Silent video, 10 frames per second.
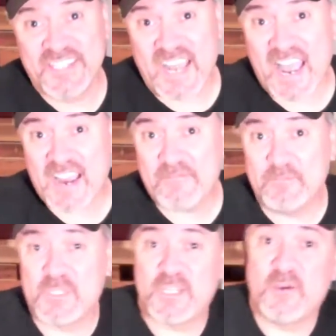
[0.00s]
Doc
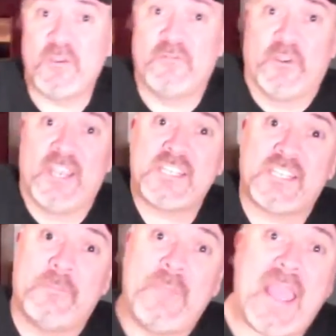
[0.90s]
from Stogie Fresh, and
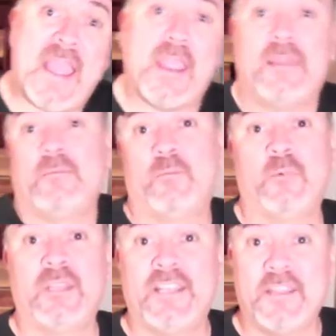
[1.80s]
I'm back
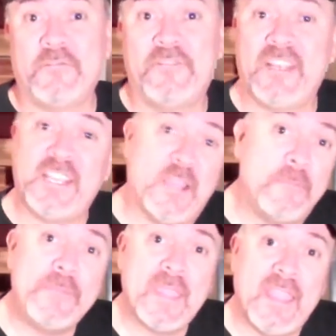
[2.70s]
with another video.